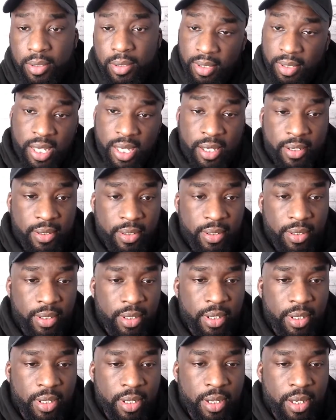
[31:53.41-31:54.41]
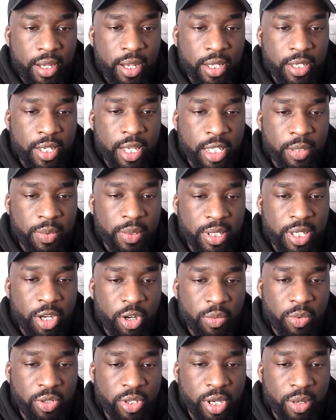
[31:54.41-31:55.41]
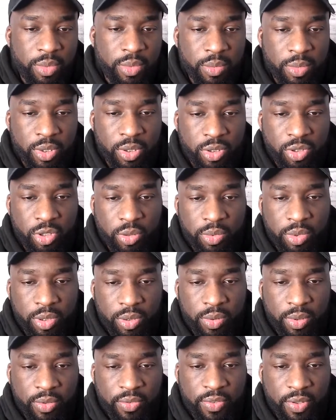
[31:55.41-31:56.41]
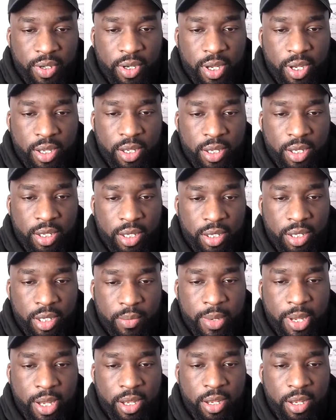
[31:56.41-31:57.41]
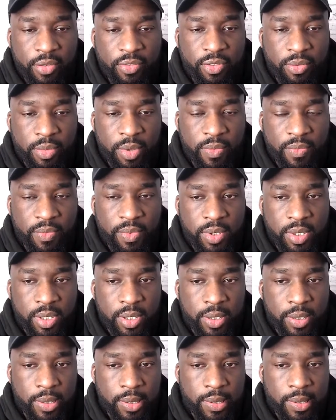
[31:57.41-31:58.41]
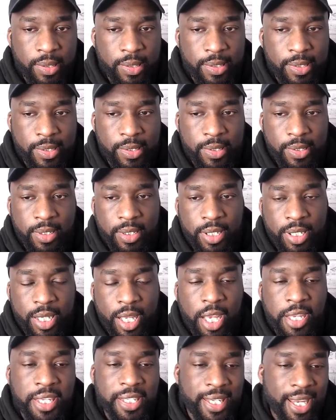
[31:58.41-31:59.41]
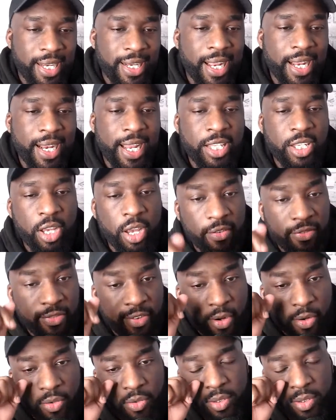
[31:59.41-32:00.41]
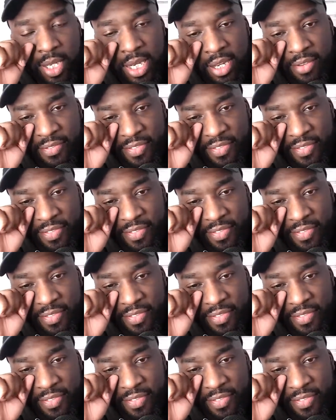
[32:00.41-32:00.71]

yeah. Asuka's been terrible champion because WWE forgot about her for months. Are you saying that that's her fault, that they